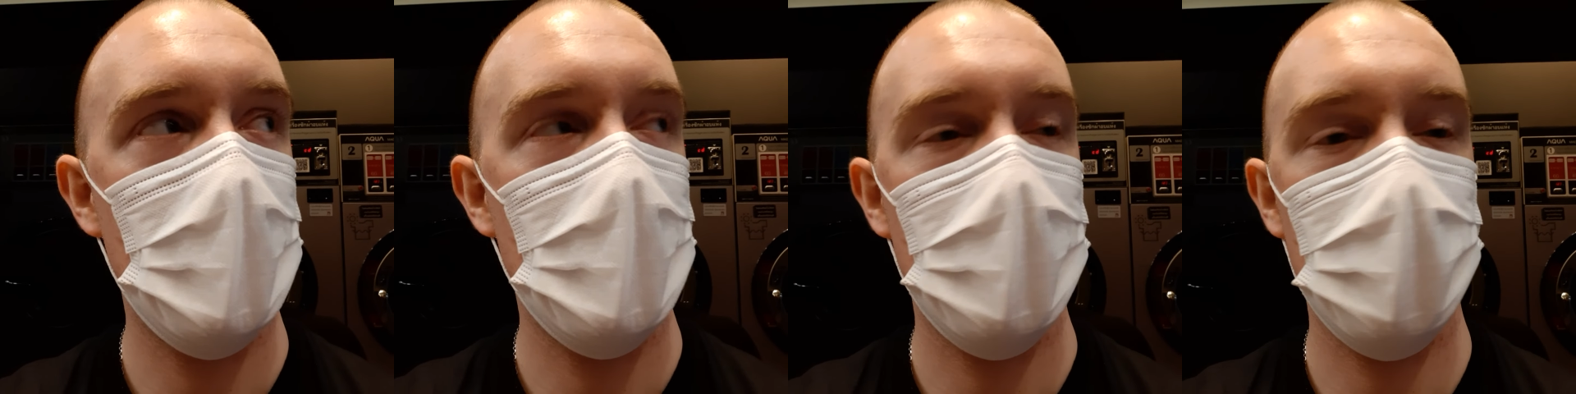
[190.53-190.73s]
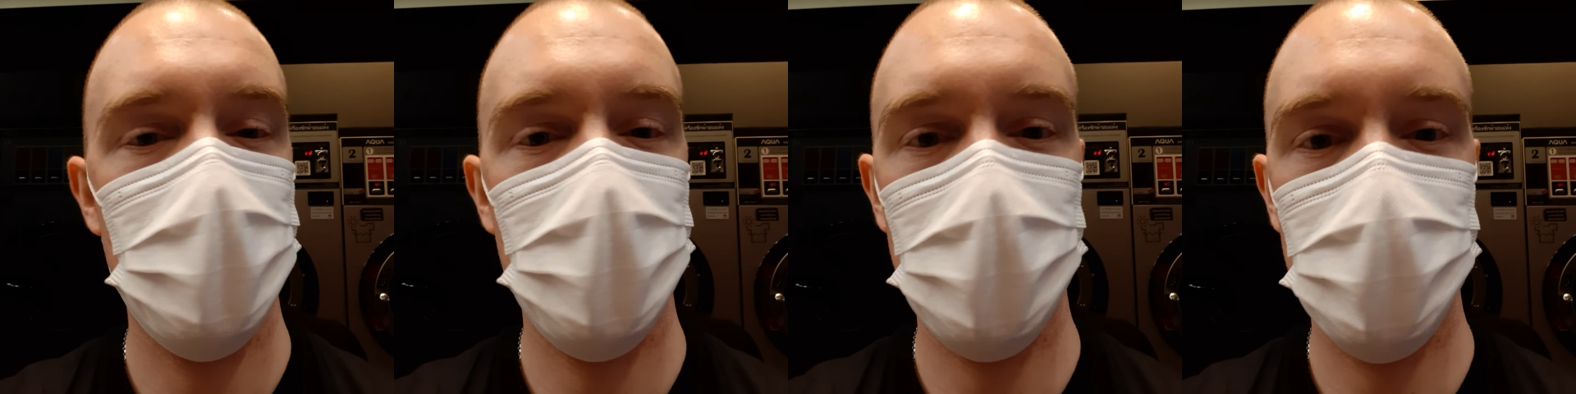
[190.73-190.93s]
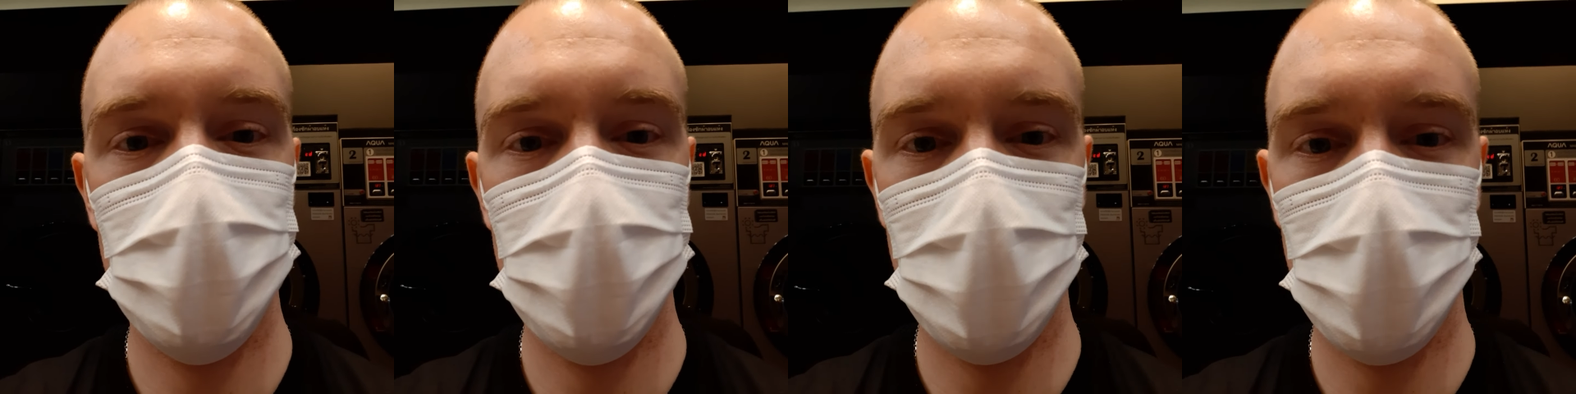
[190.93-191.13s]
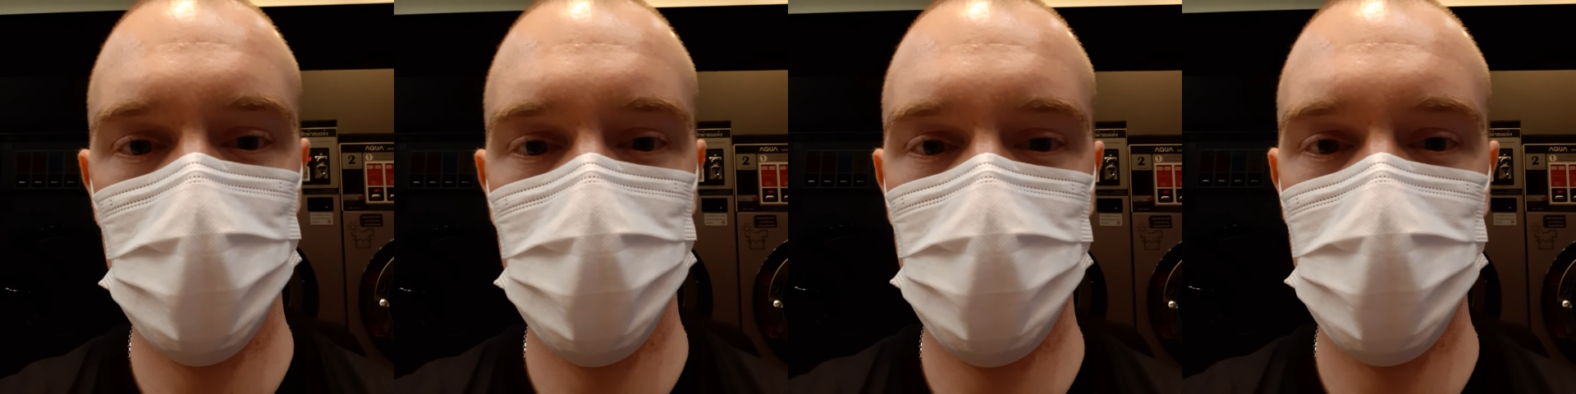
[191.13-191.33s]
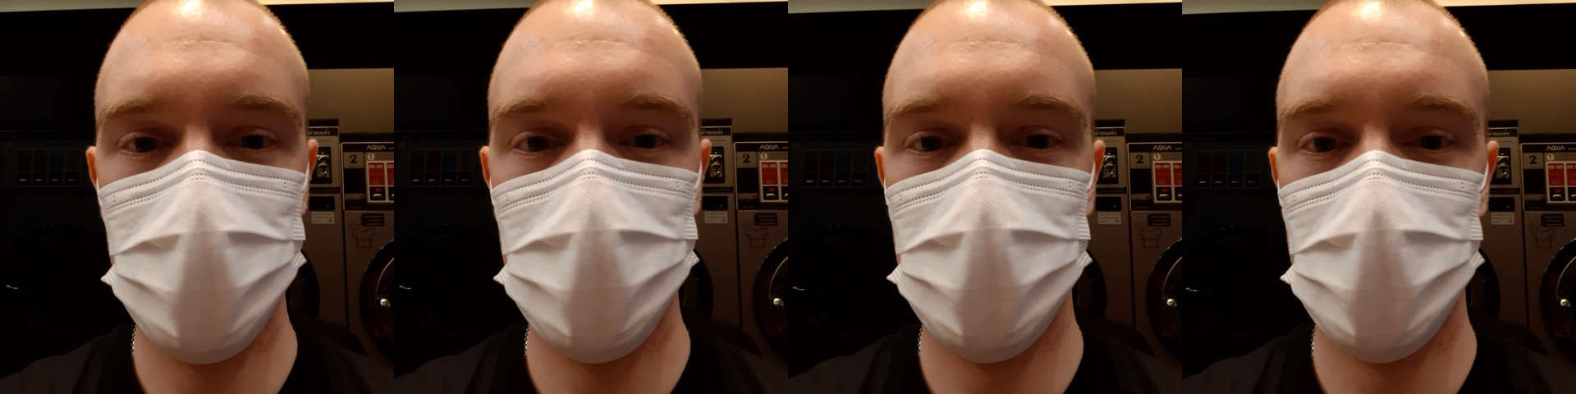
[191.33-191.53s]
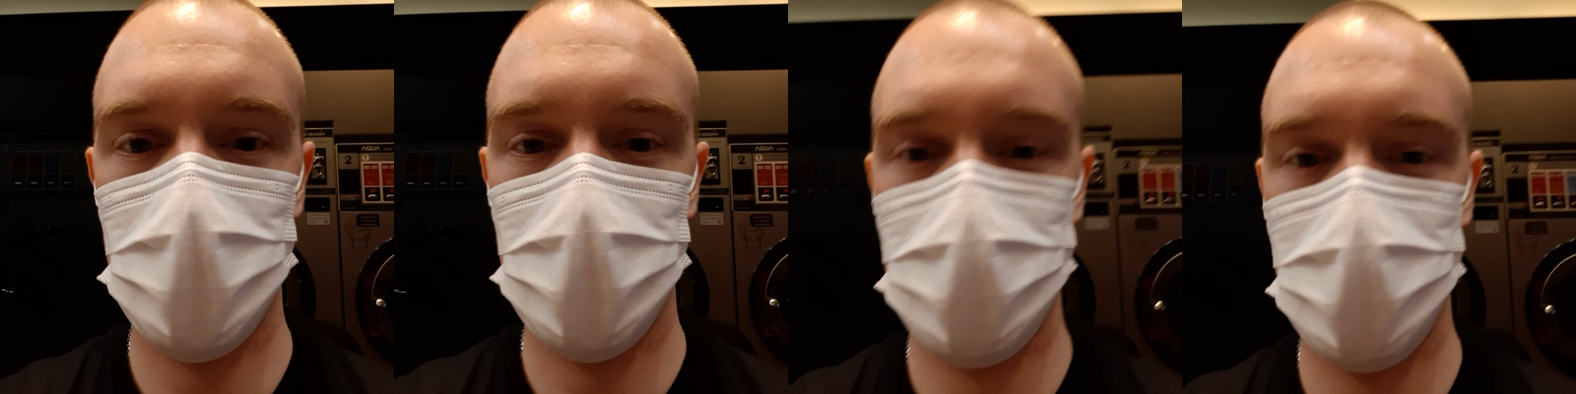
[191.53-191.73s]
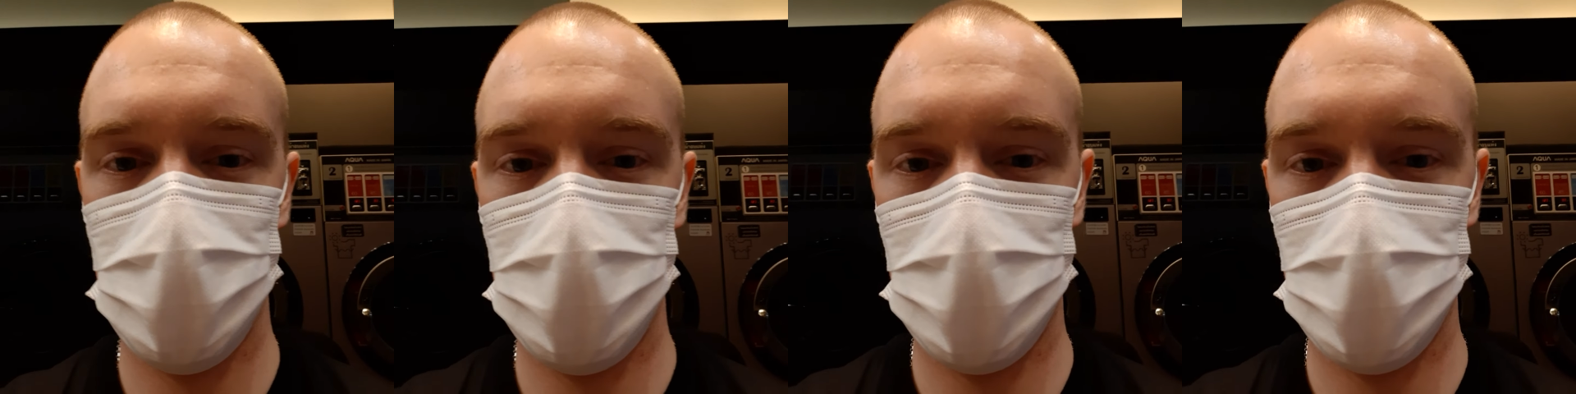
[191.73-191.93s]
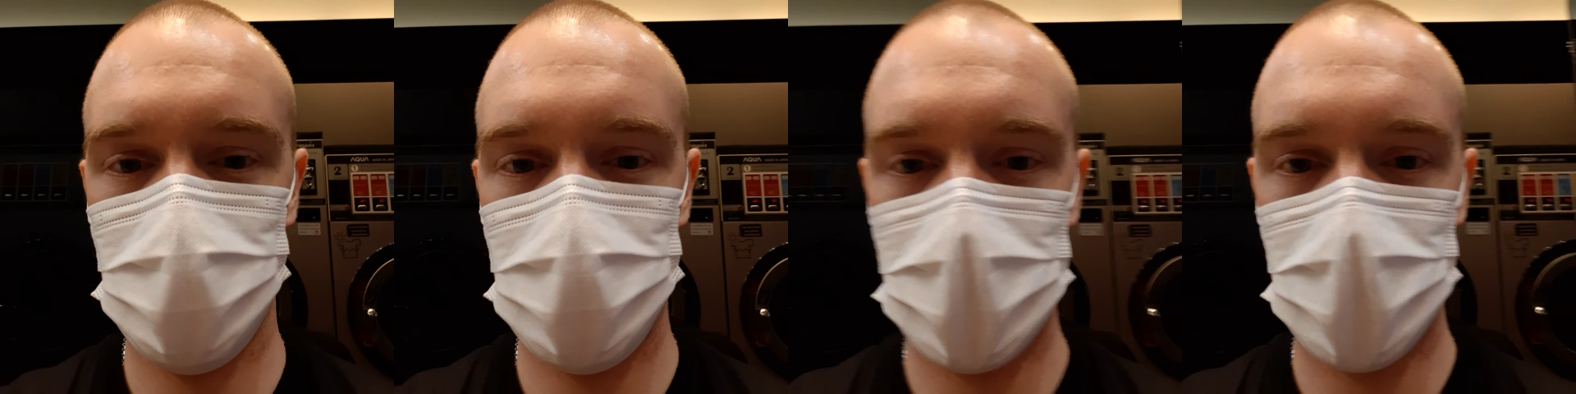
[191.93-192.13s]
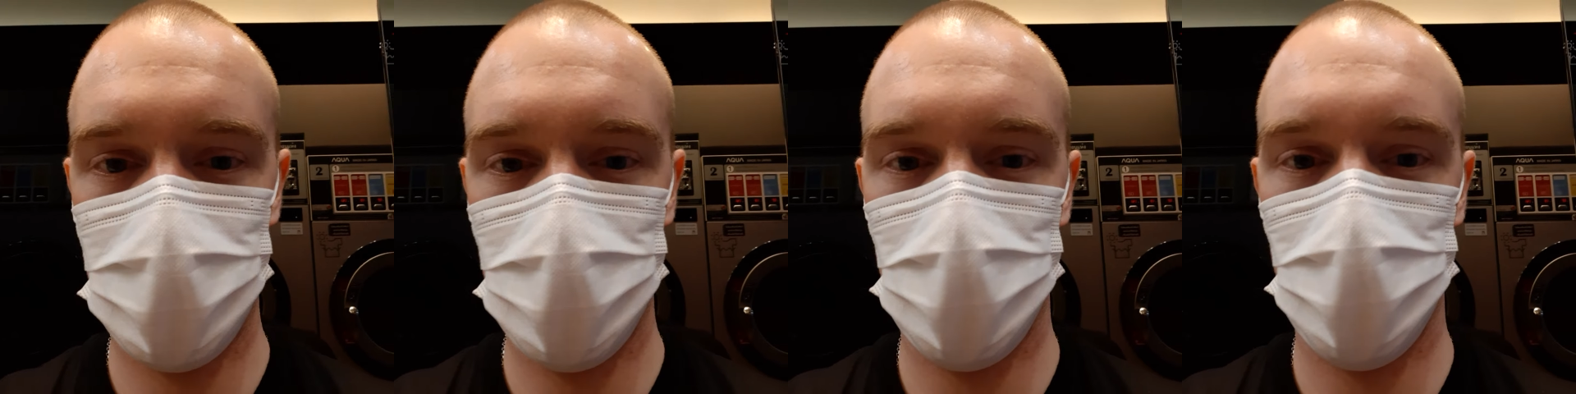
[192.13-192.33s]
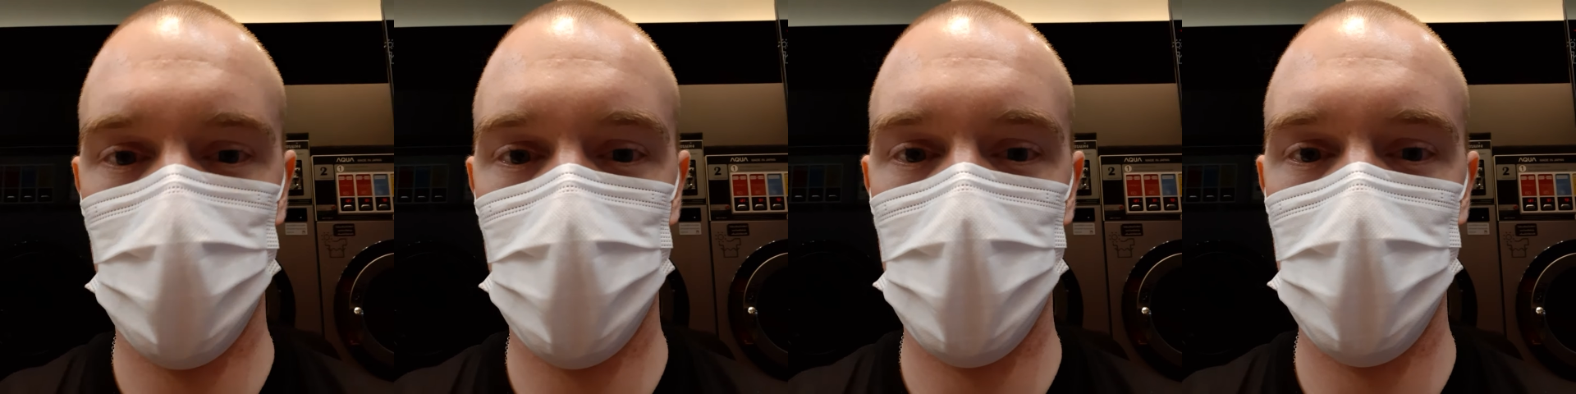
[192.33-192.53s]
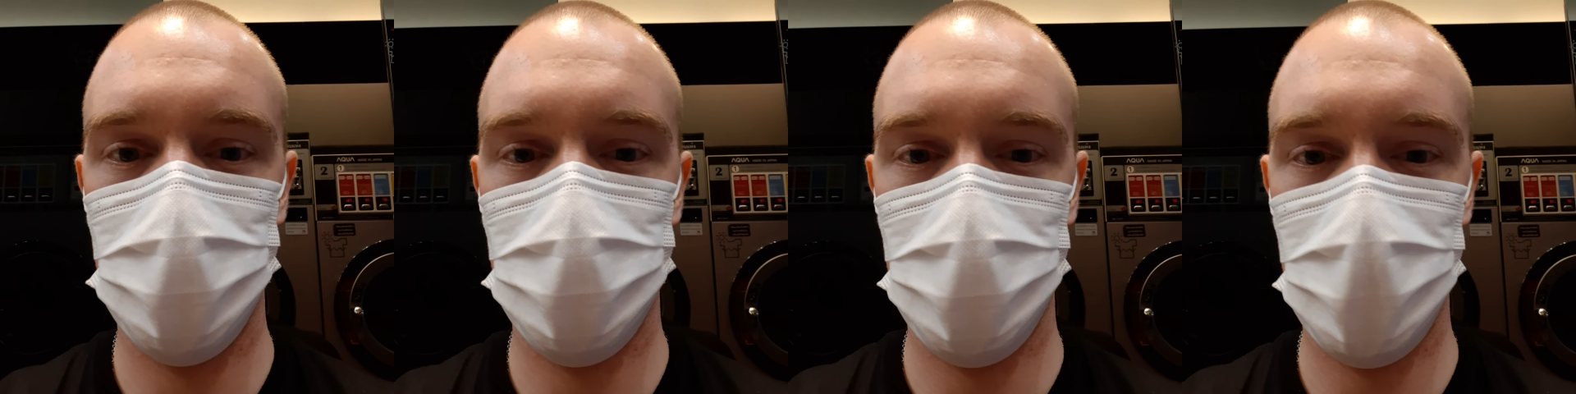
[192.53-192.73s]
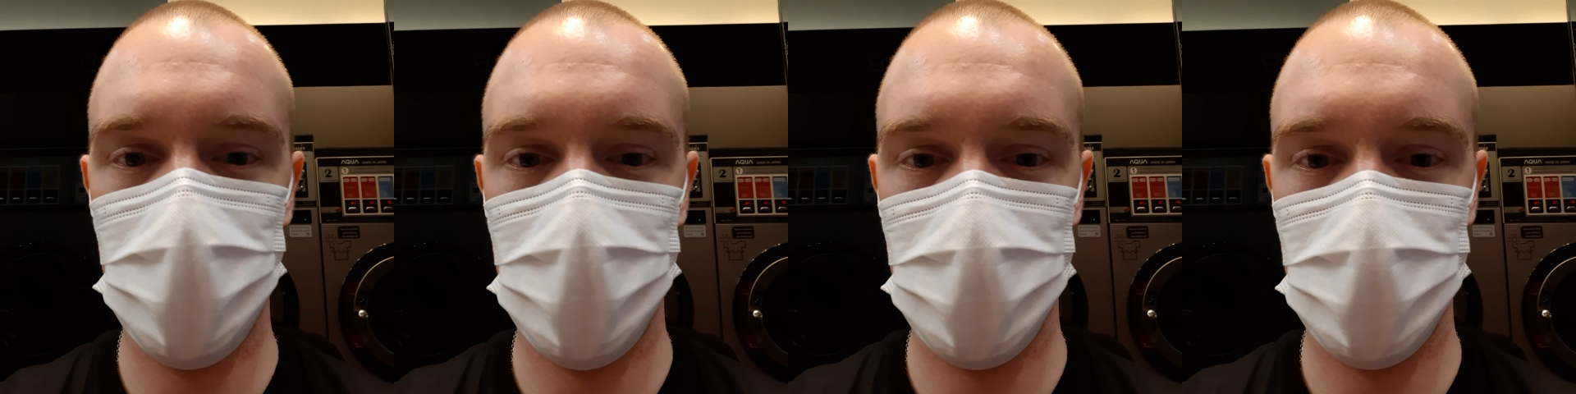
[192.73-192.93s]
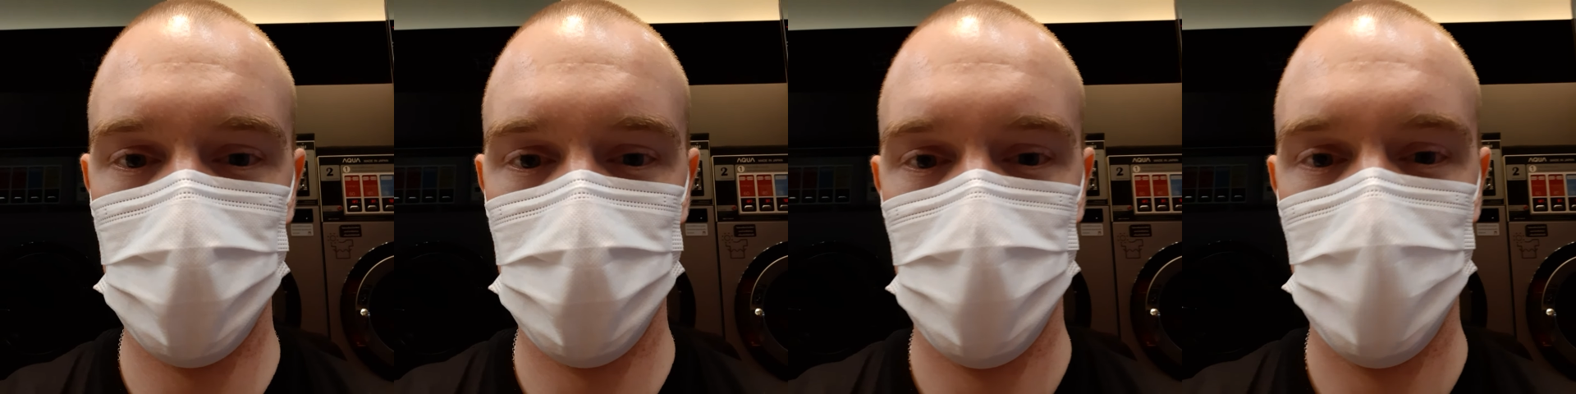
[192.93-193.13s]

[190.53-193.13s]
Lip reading: They should be done in about 1 minute,